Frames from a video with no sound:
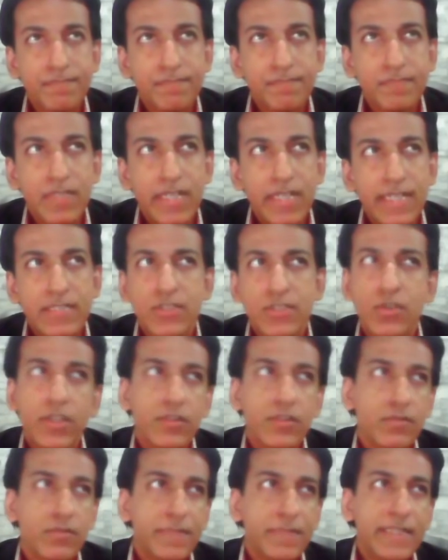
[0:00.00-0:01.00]
it's
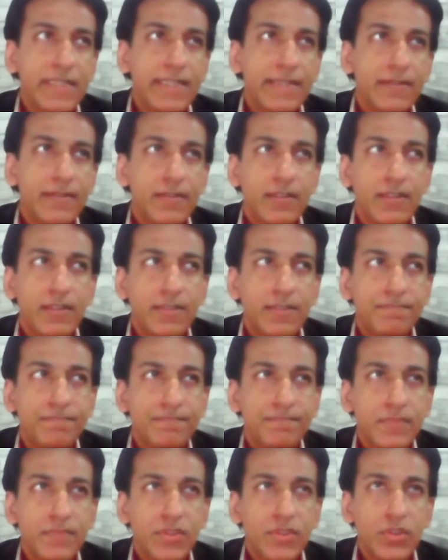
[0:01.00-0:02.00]
going to be
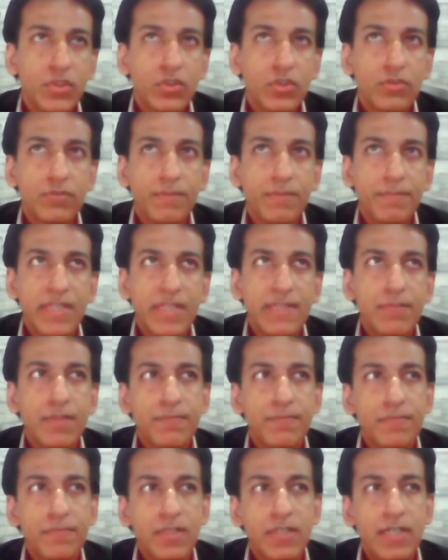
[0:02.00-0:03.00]
the
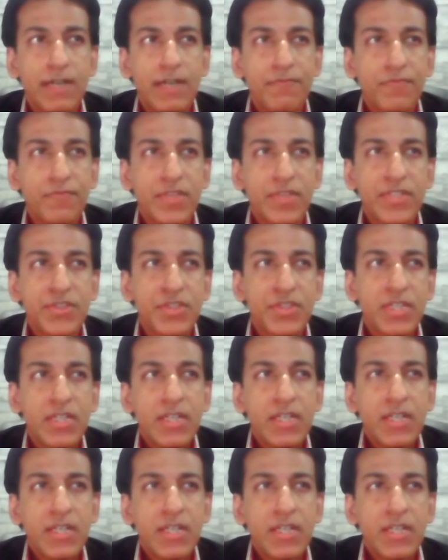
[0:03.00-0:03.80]
minimum average